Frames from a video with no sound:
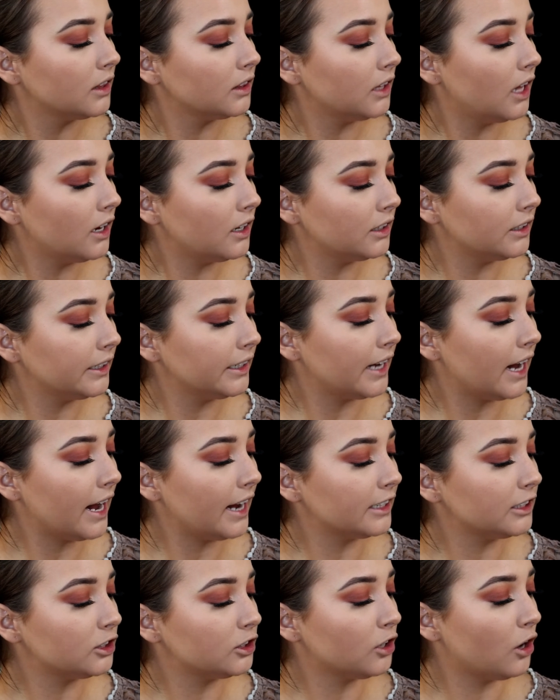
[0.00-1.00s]
luckily
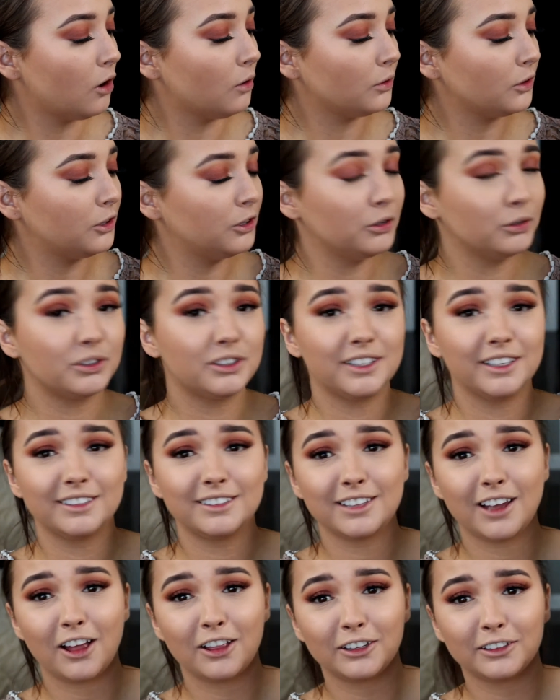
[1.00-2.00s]
I don't use
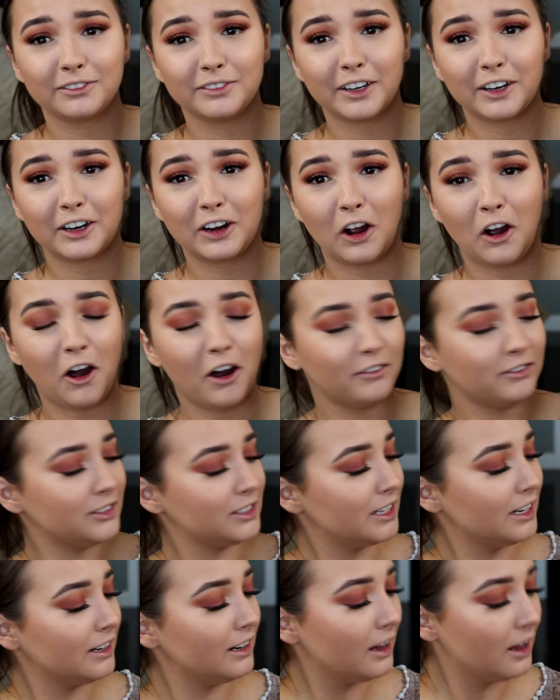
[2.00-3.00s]
this color very
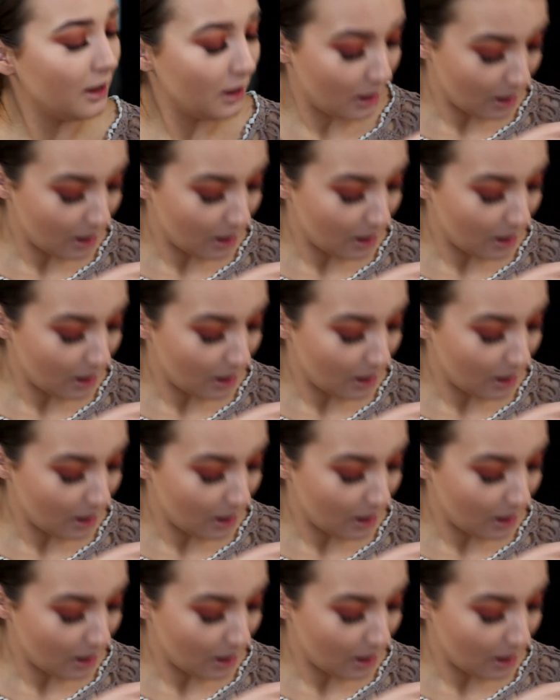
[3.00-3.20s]
often,